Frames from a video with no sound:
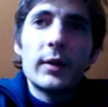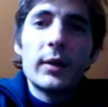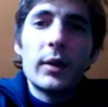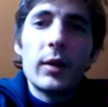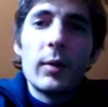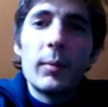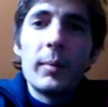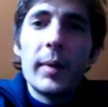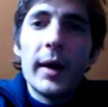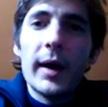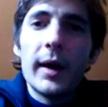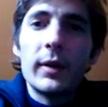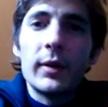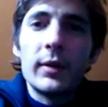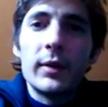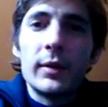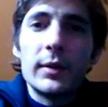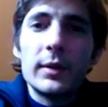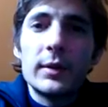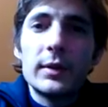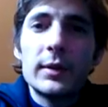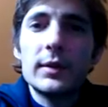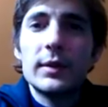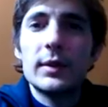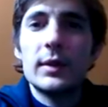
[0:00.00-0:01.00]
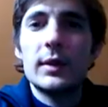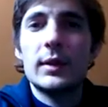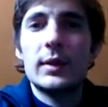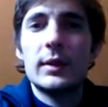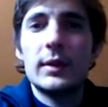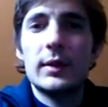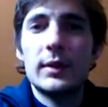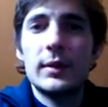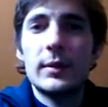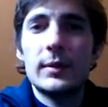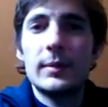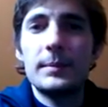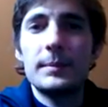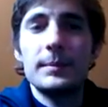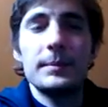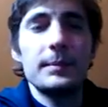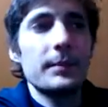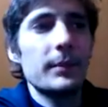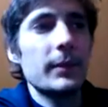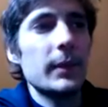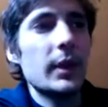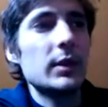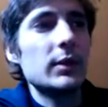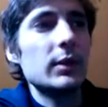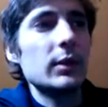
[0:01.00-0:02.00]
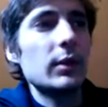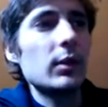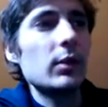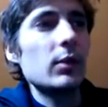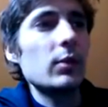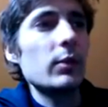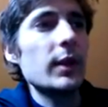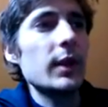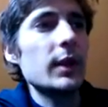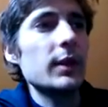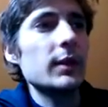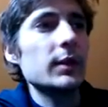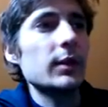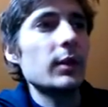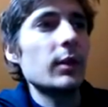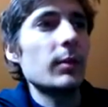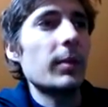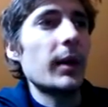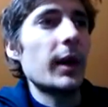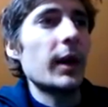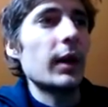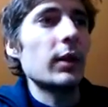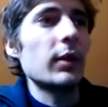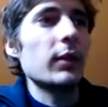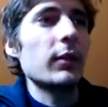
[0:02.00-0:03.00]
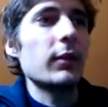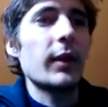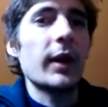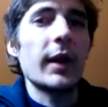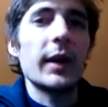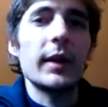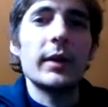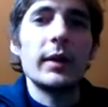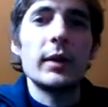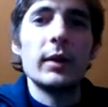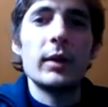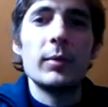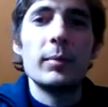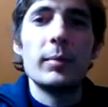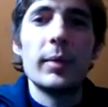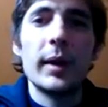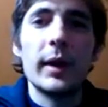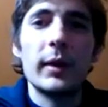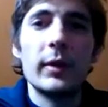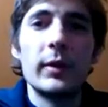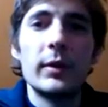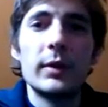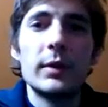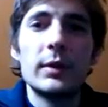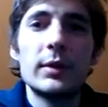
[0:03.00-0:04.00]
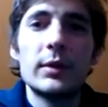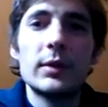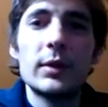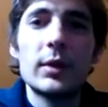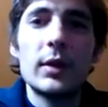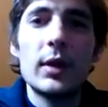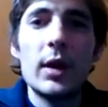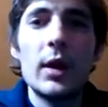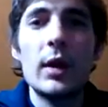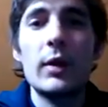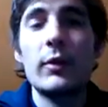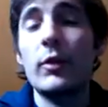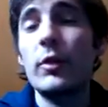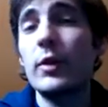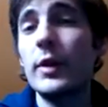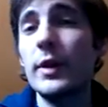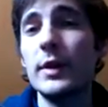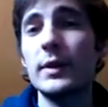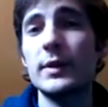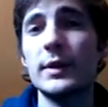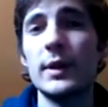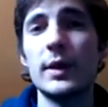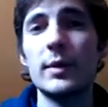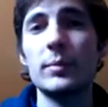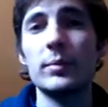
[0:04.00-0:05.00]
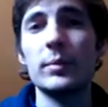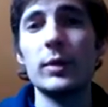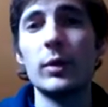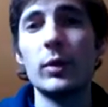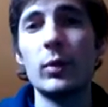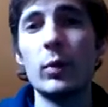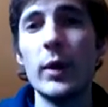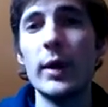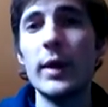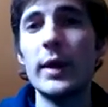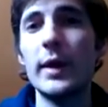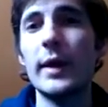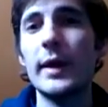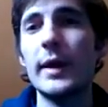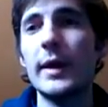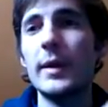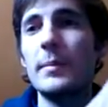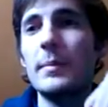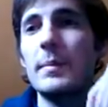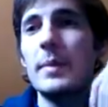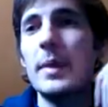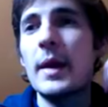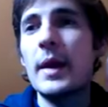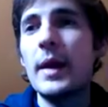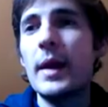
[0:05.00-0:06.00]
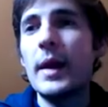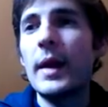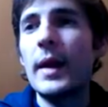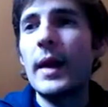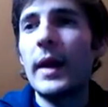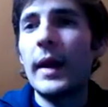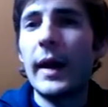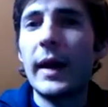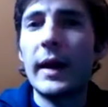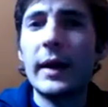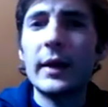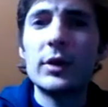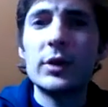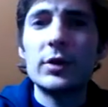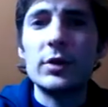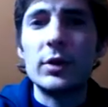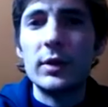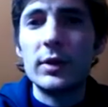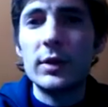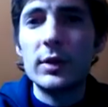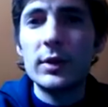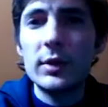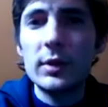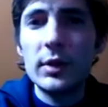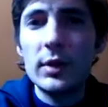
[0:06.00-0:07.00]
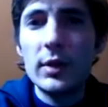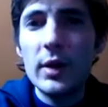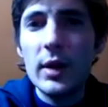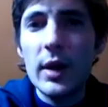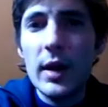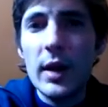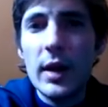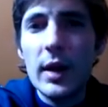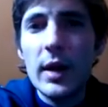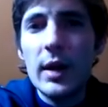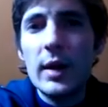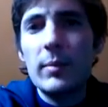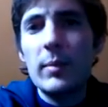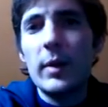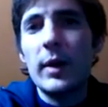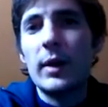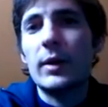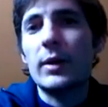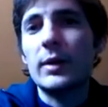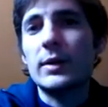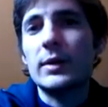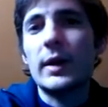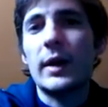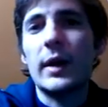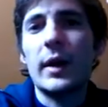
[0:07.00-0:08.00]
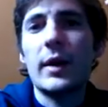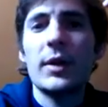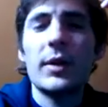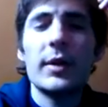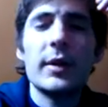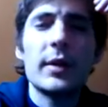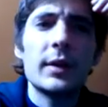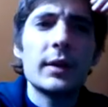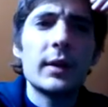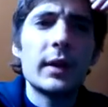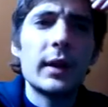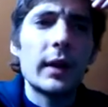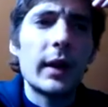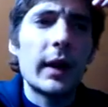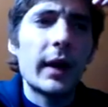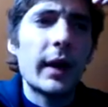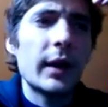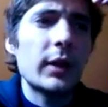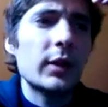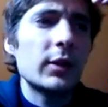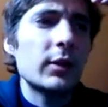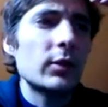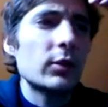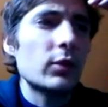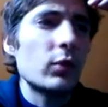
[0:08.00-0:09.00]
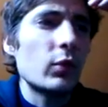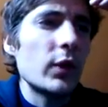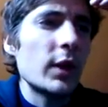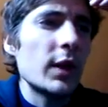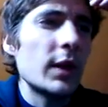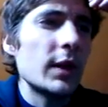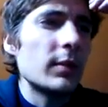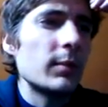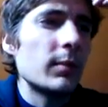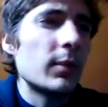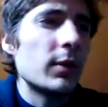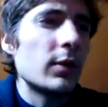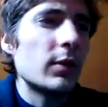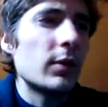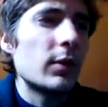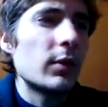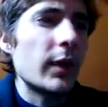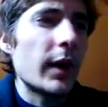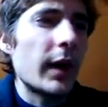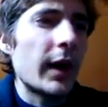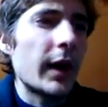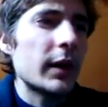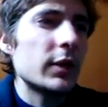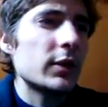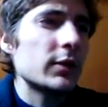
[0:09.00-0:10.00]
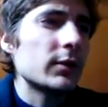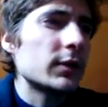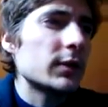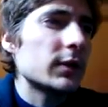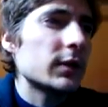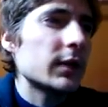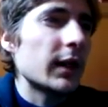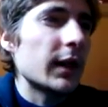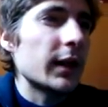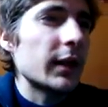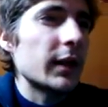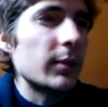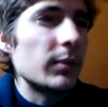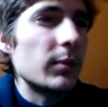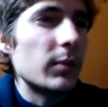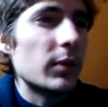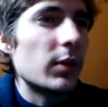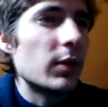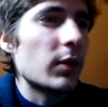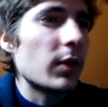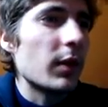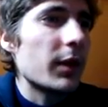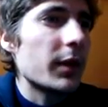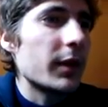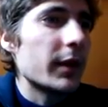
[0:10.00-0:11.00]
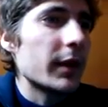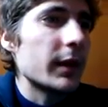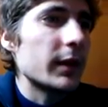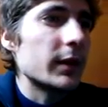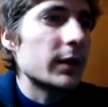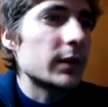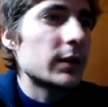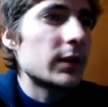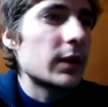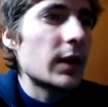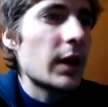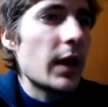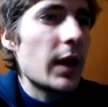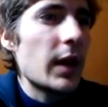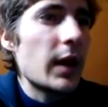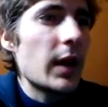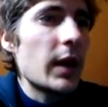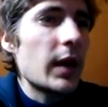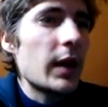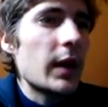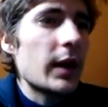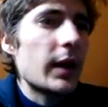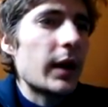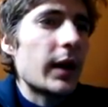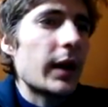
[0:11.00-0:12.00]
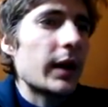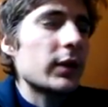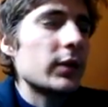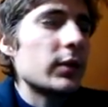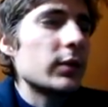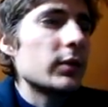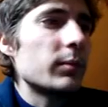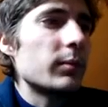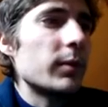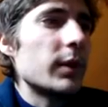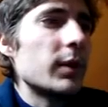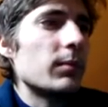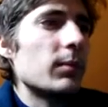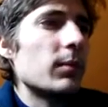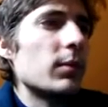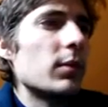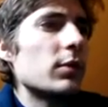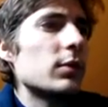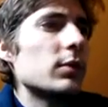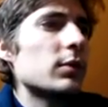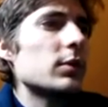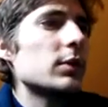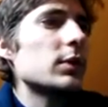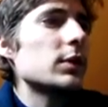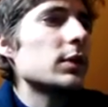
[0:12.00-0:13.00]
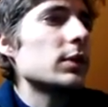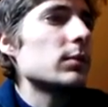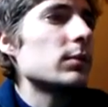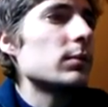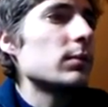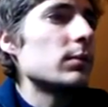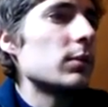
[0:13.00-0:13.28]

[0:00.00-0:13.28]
a balance. It's always about finding a balance. For example, when I am anxious, because I think that I should read more, I should study more things, I should be more